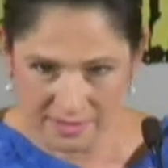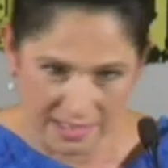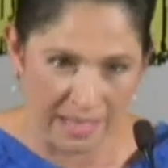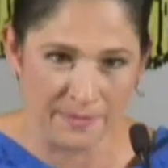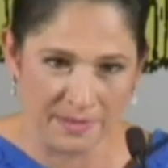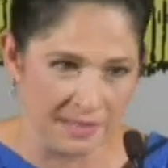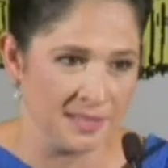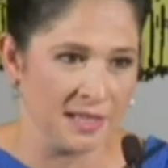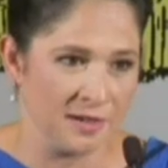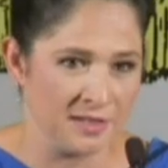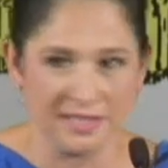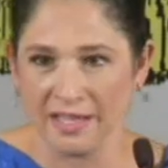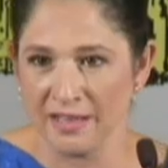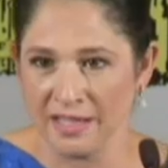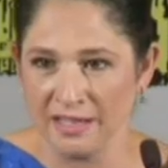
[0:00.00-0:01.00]
Thompson Center
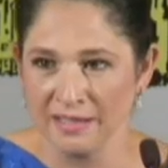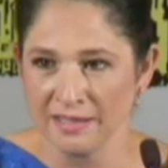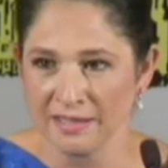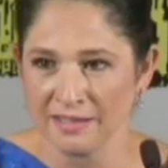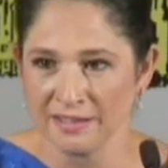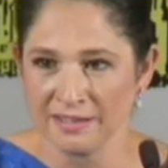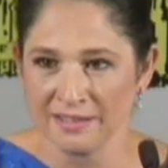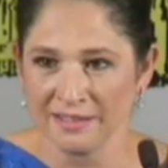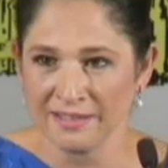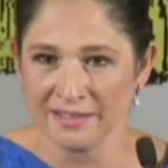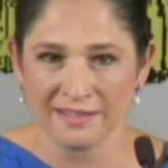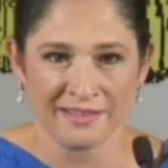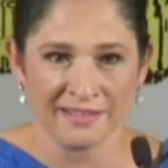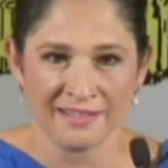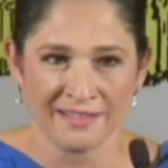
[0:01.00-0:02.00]
selling?
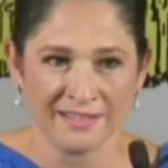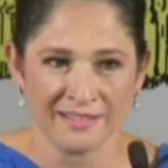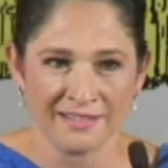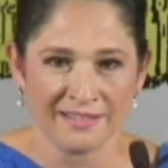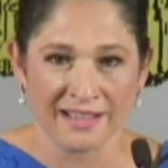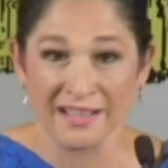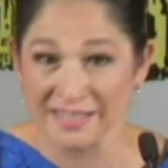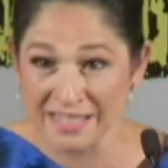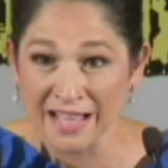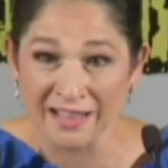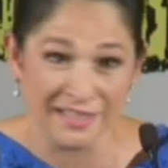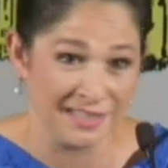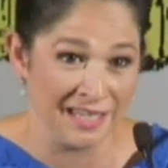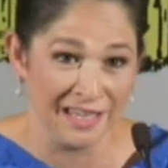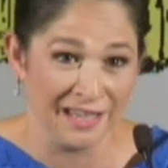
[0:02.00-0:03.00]
I'll sell
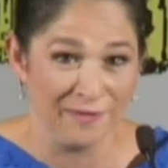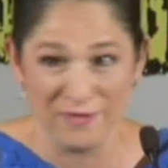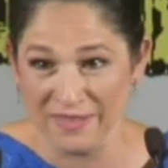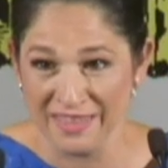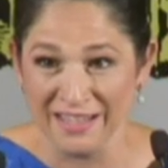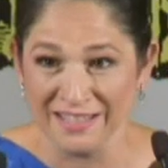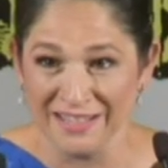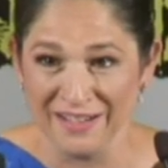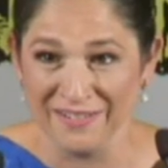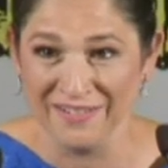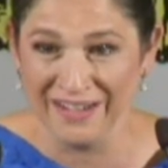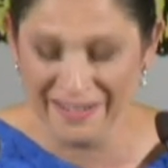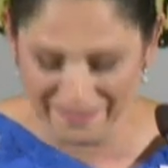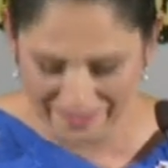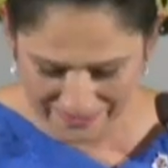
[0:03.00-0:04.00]
it to you if you think so,
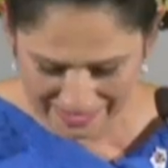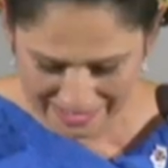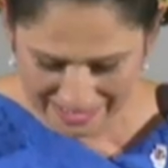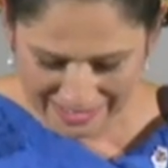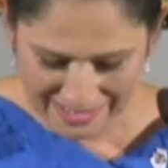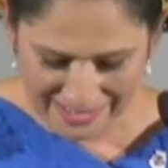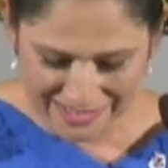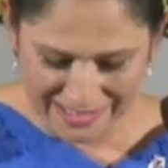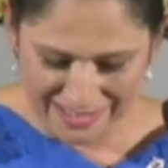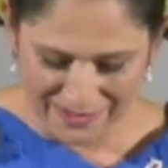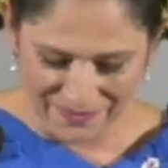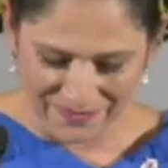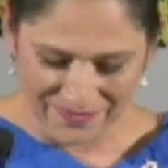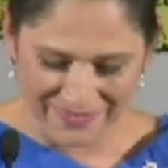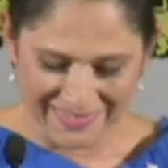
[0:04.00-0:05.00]
right? So,
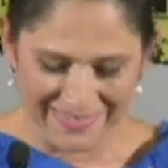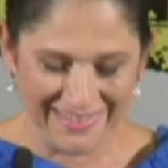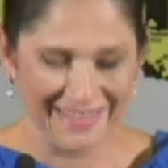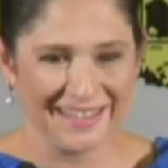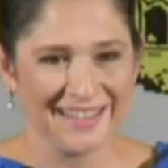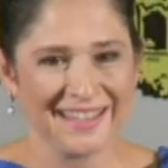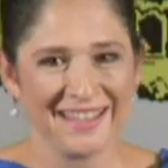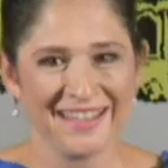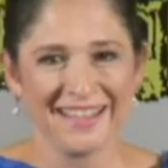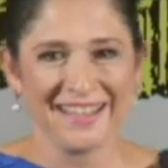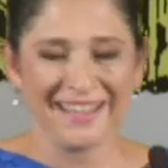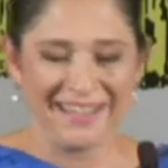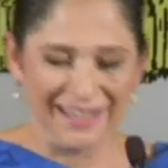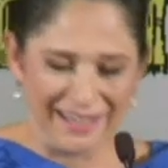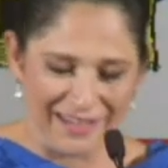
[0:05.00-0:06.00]

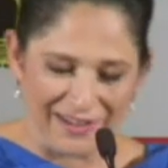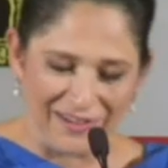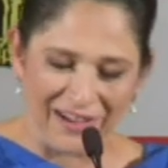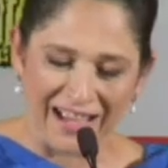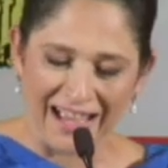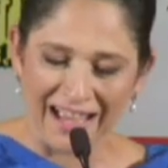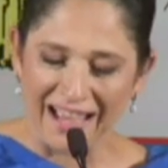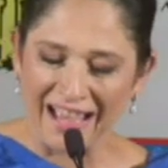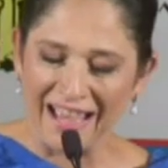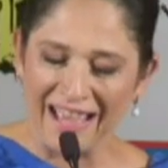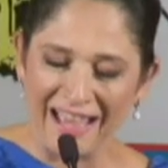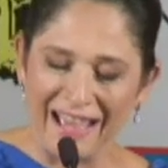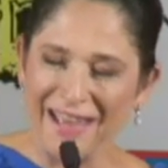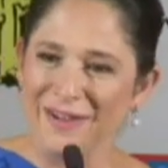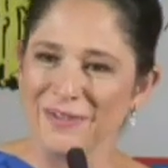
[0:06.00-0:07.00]
you know,
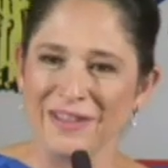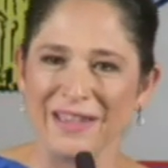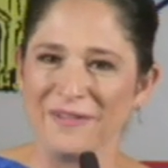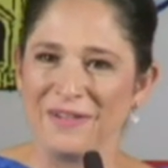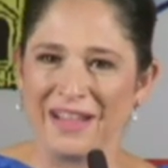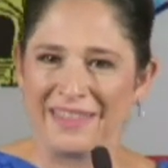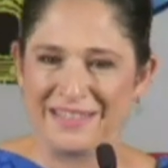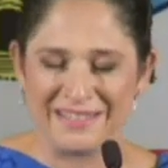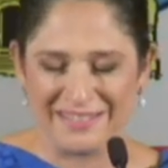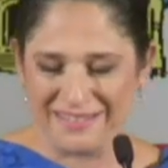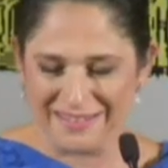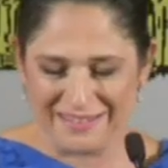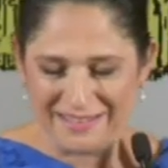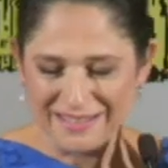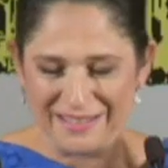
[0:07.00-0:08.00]
I, I, don't get why
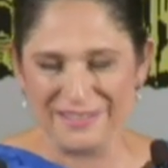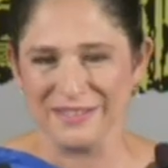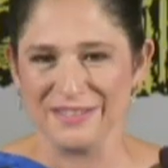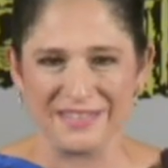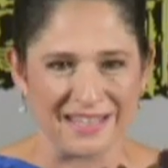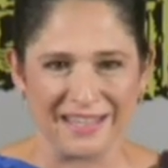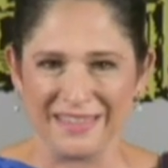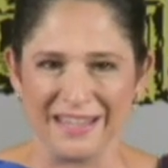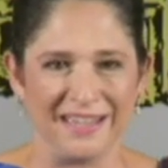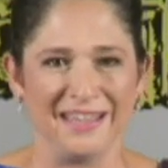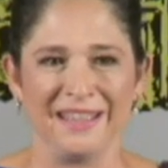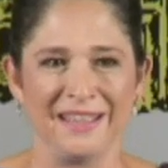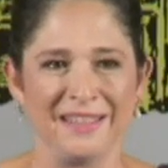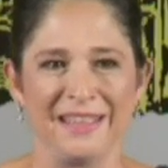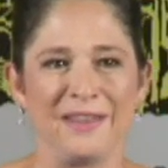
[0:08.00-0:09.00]
this is just like
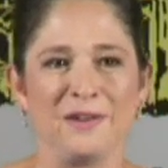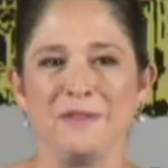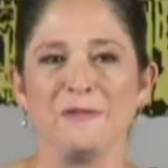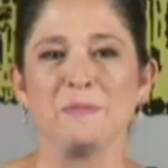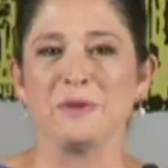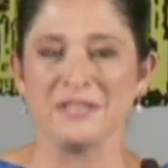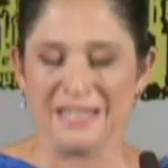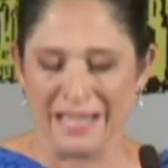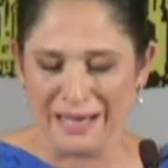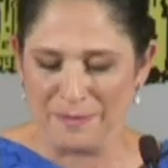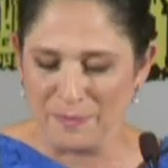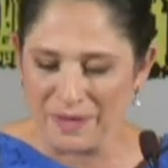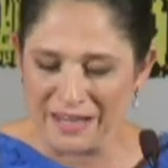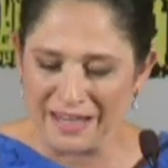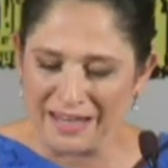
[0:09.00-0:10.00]
they, they don't even
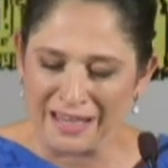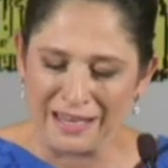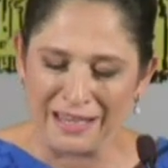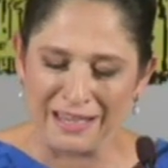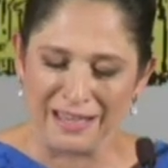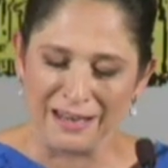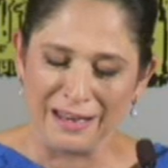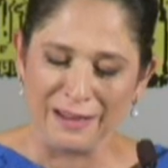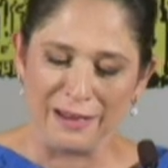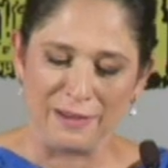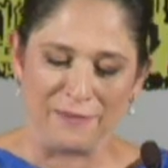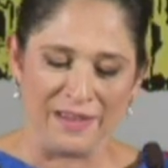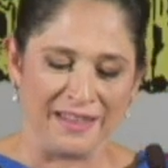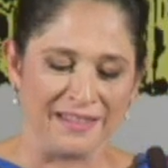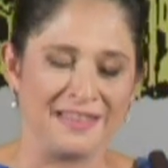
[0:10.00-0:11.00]
pretend. But in any, in any
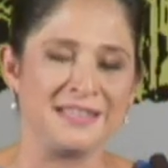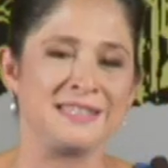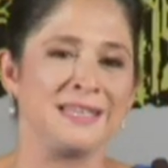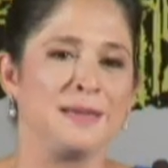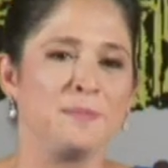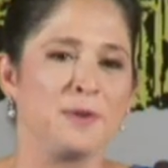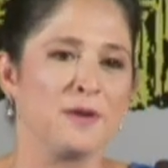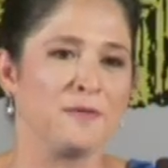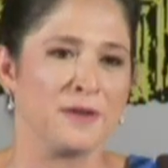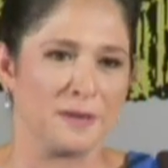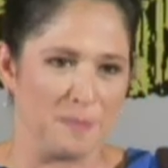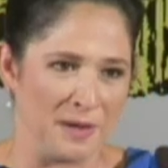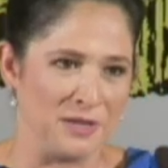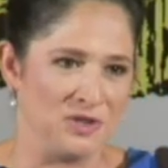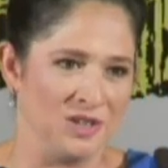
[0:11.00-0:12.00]
event, this
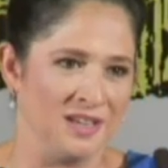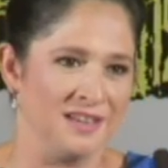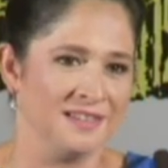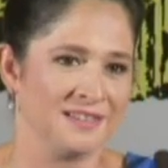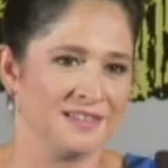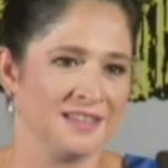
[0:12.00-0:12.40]
imperfect budget